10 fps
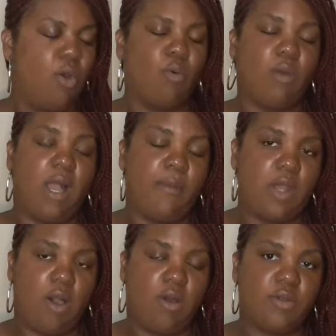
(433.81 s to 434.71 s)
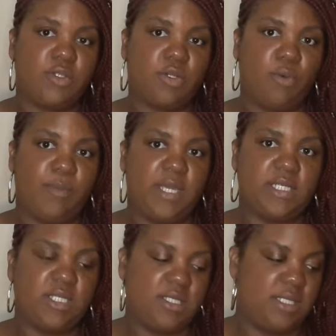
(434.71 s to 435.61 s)
Robin also
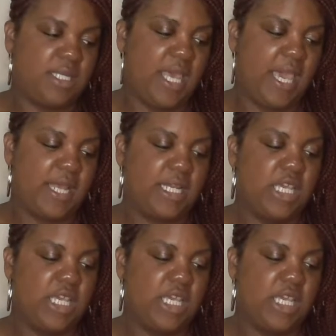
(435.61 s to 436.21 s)
mentions that